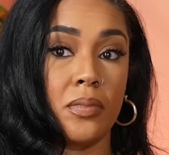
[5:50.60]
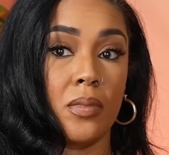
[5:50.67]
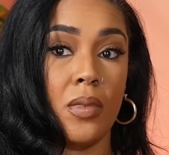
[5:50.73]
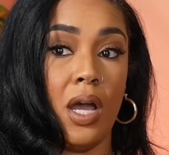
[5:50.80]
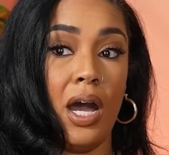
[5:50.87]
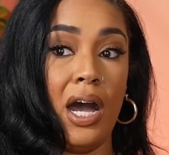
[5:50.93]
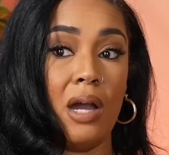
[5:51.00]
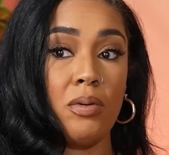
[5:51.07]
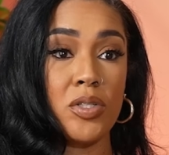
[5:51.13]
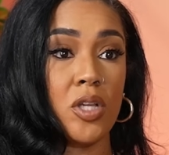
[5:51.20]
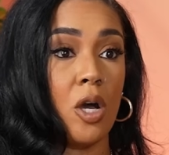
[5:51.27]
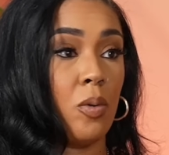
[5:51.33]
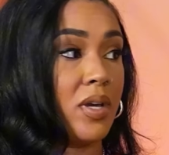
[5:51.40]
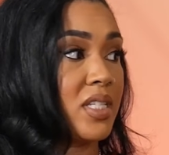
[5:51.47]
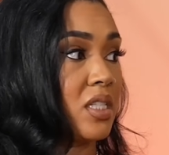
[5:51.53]
I was
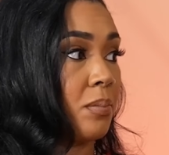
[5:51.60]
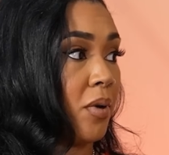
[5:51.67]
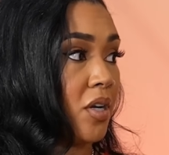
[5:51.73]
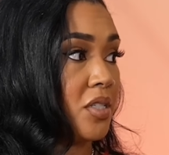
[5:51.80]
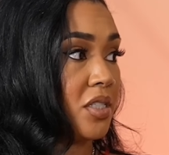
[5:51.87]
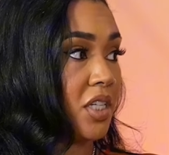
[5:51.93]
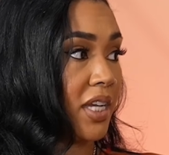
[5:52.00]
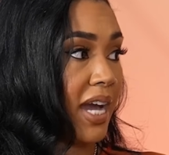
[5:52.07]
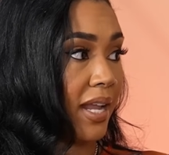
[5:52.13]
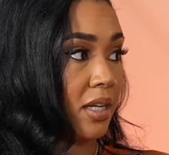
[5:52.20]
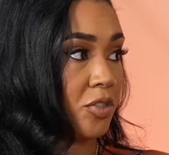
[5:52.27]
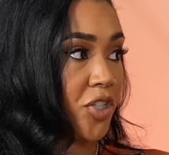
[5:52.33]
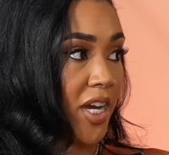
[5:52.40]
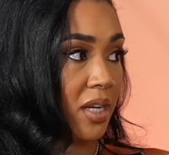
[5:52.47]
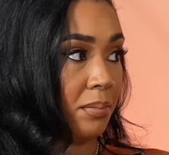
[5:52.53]
always the person kind
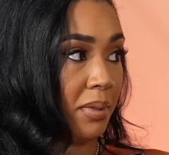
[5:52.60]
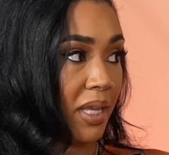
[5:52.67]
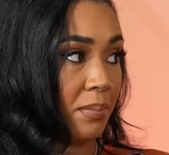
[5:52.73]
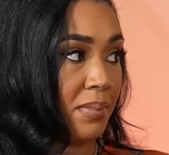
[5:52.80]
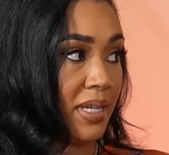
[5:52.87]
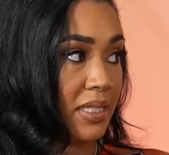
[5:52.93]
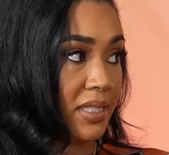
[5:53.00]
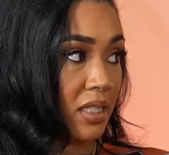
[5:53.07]
of trying to play peace